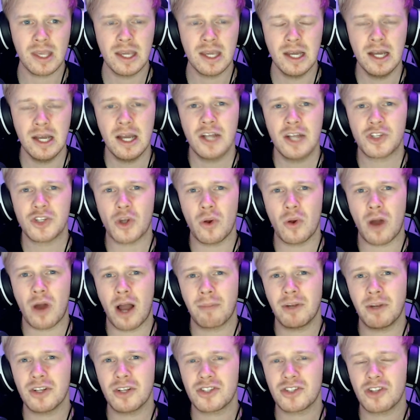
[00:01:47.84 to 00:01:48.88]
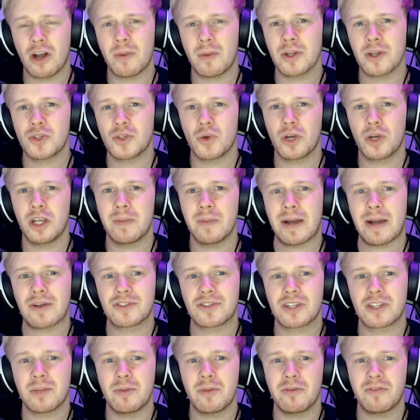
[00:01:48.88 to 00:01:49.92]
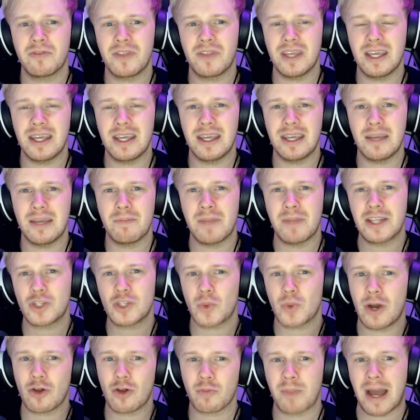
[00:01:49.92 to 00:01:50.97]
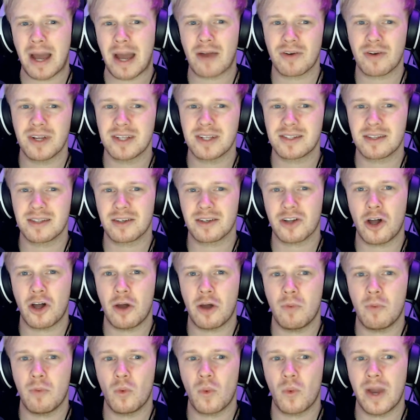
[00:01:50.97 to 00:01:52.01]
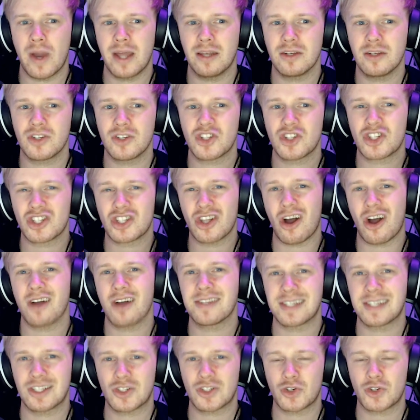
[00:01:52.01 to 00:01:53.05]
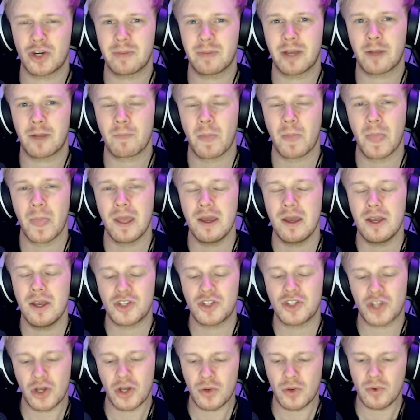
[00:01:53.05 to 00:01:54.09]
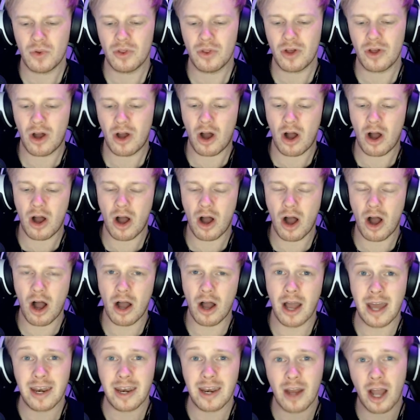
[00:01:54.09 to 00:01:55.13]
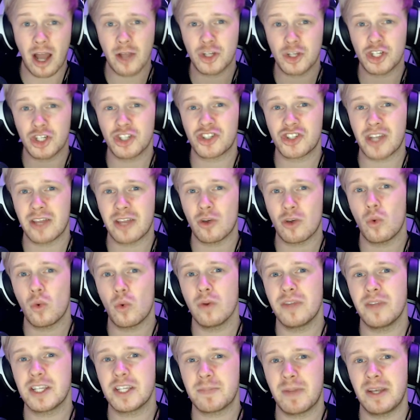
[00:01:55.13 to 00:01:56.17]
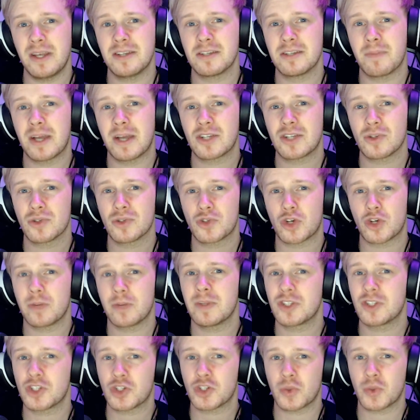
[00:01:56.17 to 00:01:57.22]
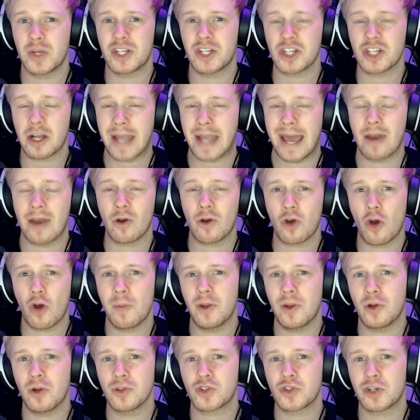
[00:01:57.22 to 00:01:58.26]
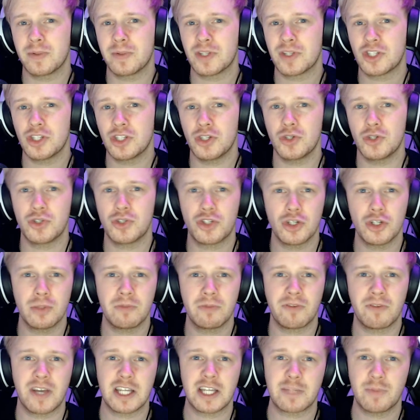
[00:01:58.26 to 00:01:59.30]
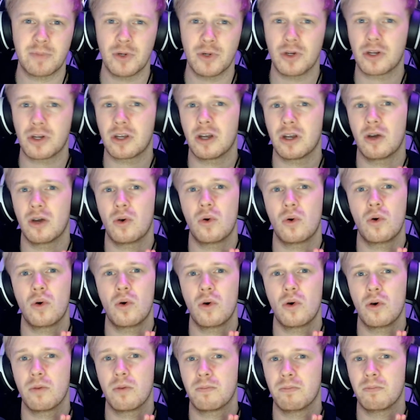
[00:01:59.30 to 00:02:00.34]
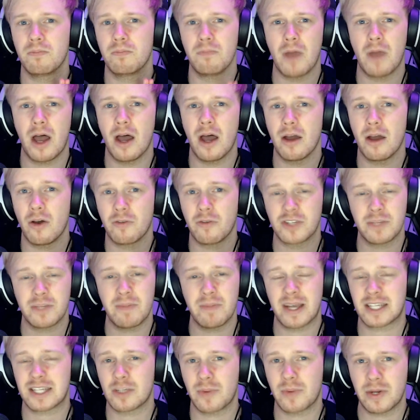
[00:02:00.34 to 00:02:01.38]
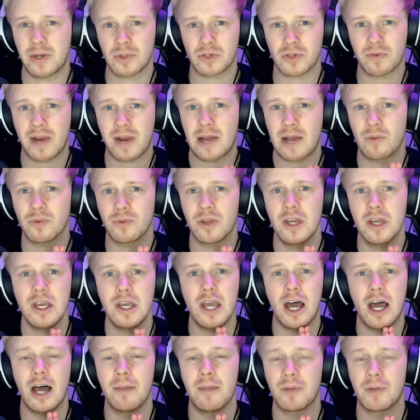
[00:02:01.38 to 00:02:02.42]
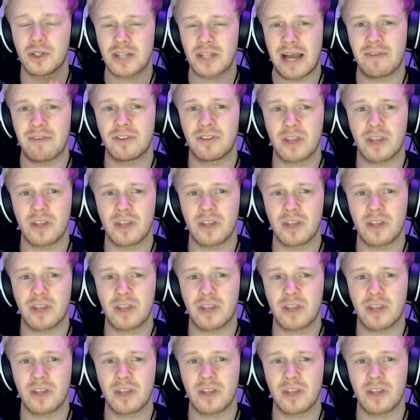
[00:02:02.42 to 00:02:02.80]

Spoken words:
So I'm going to start by talking about some of the mental health barriers that come when starting streaming. So, and I should say that all of these opinions are based on streaming to Twitch. I cannot comment on streaming to YouTube, Facebook, or obviously Mixer when it was around, because I haven't done